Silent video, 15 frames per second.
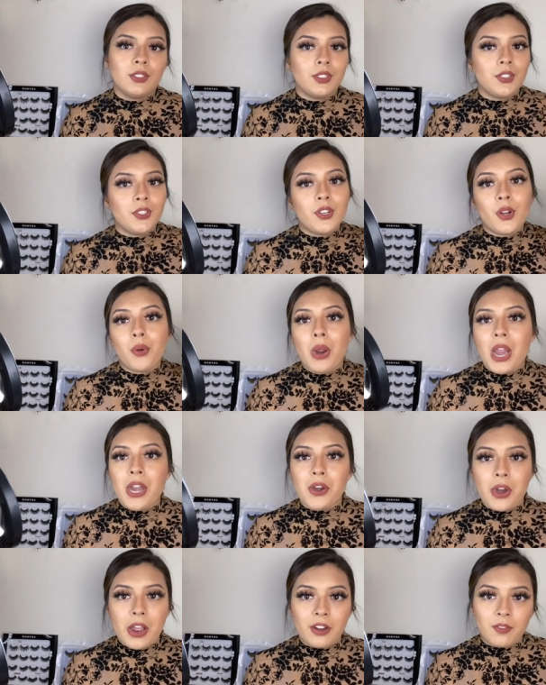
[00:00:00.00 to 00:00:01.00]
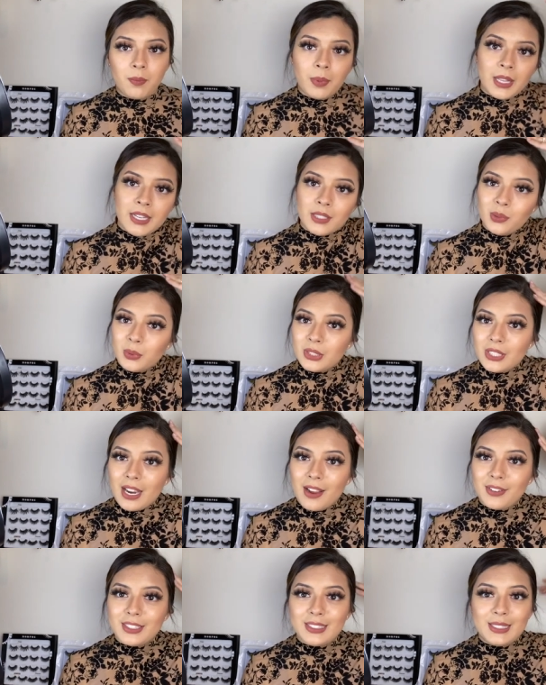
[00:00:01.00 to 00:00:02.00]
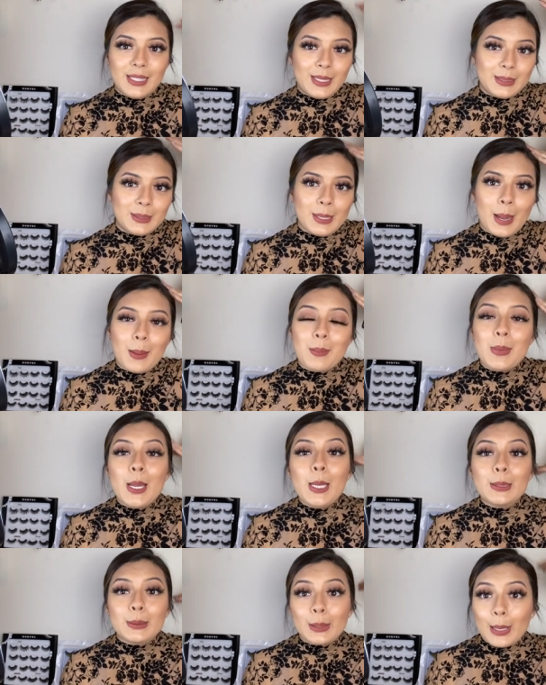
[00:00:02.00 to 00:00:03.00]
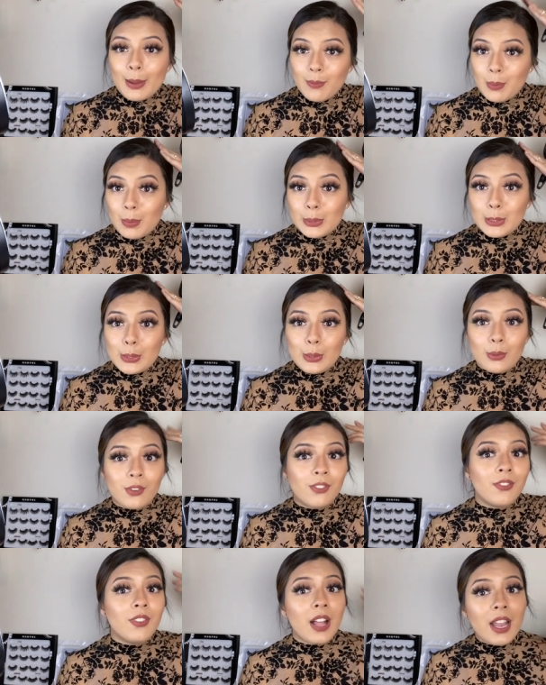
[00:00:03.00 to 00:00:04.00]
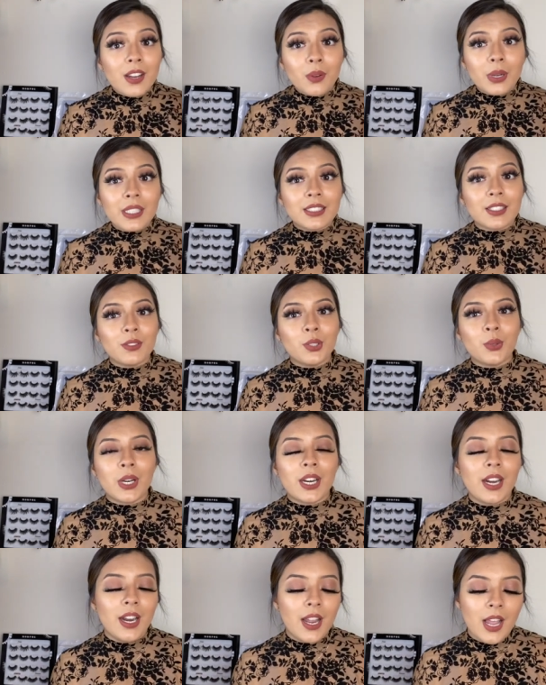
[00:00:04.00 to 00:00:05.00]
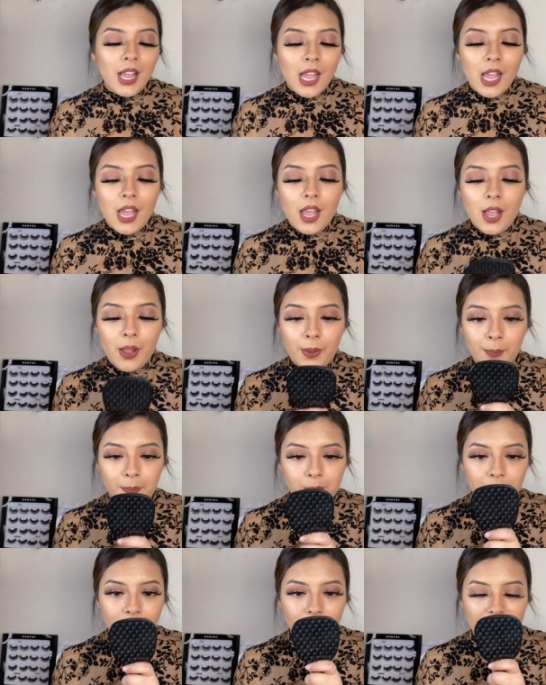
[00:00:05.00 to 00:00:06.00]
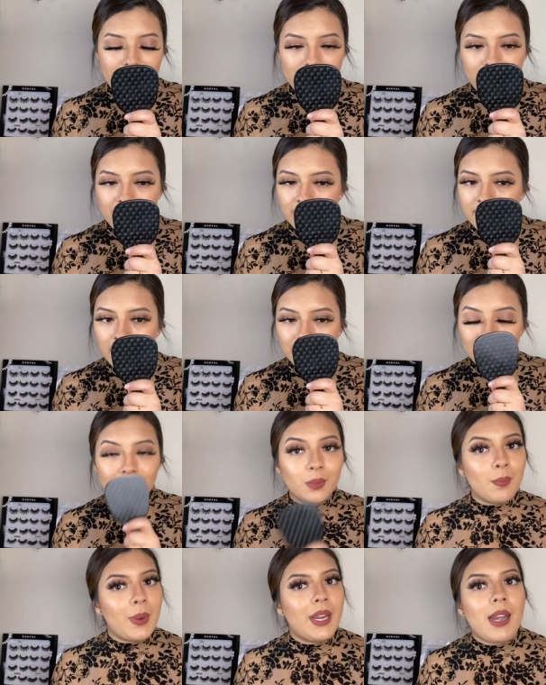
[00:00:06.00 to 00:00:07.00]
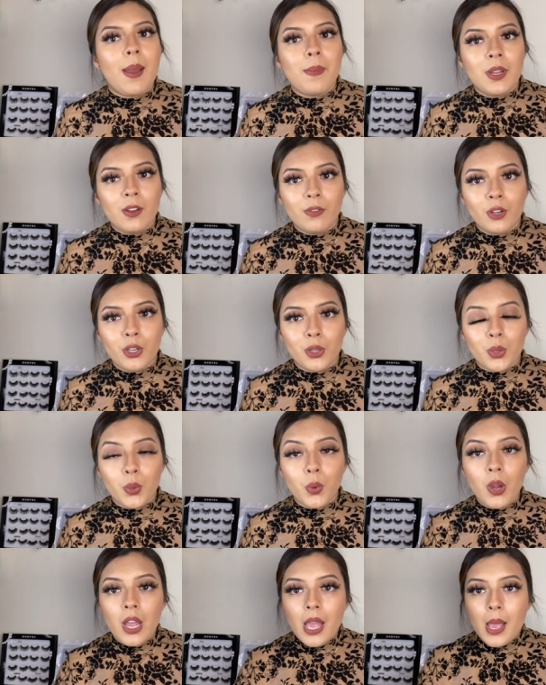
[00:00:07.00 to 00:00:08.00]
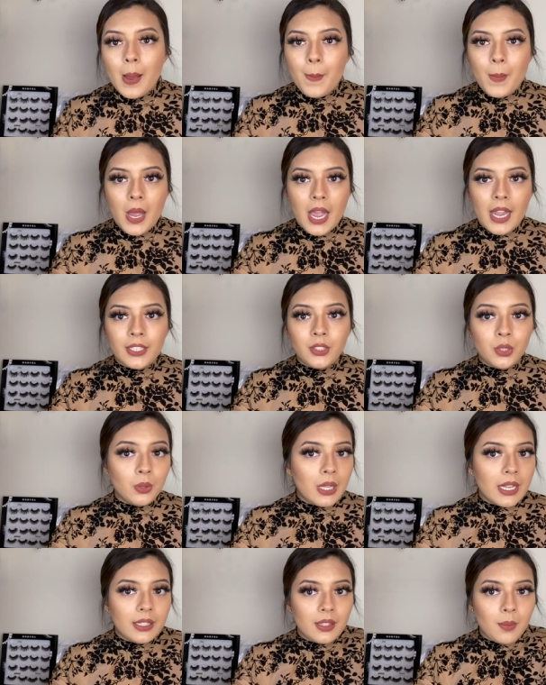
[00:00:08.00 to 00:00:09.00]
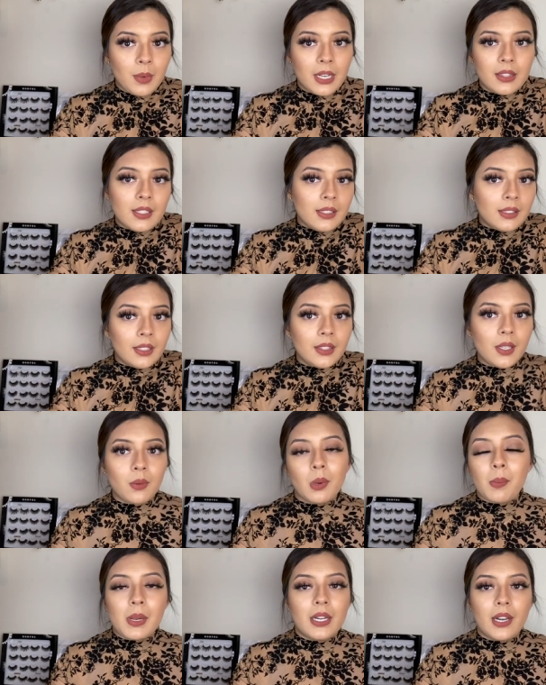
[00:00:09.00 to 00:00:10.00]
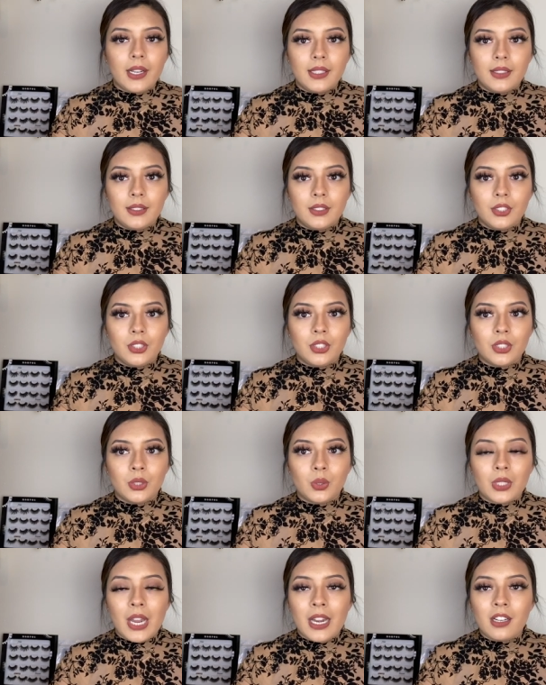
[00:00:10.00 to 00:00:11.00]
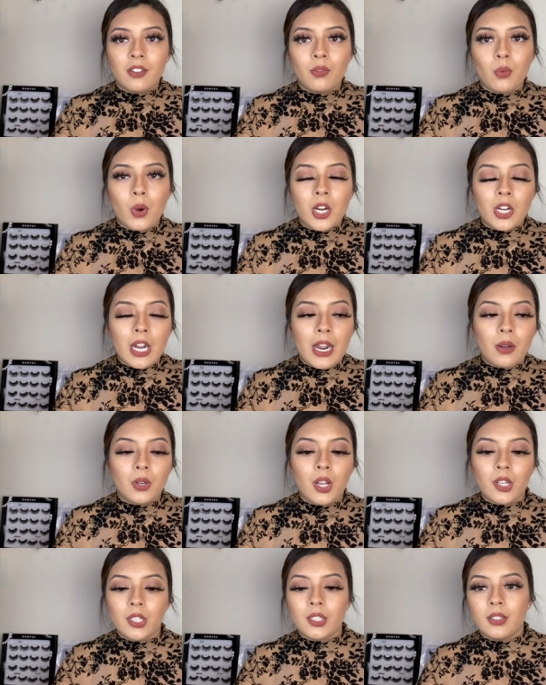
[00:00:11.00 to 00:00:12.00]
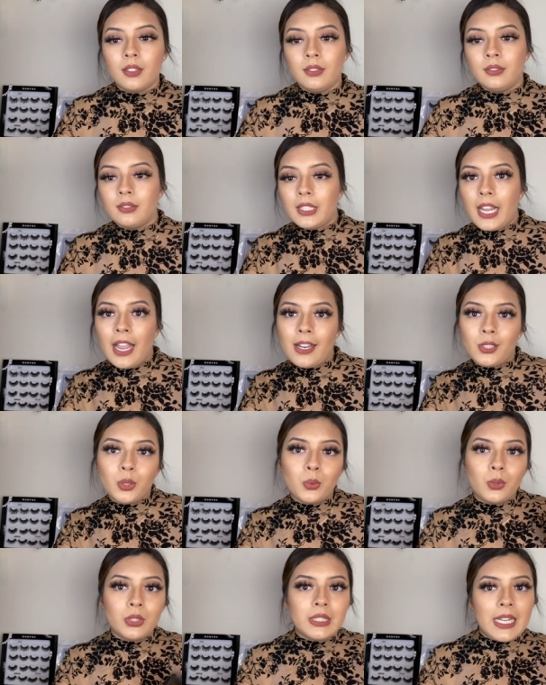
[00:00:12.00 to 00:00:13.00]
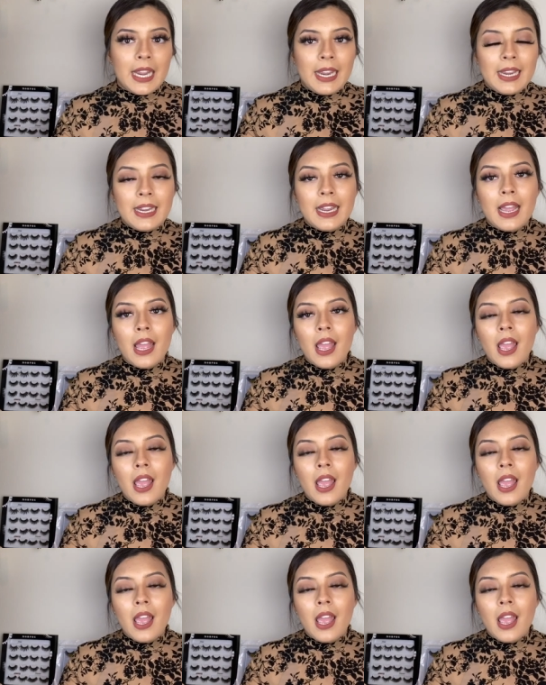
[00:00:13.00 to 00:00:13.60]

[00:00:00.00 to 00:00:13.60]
no hair out of place, which obviously that's not me, as I have a bunch of little flyaways everywhere. Um, these lashes may not be for you, but I do like them, and I think that they would be nice to just kind of wear out on a casual day,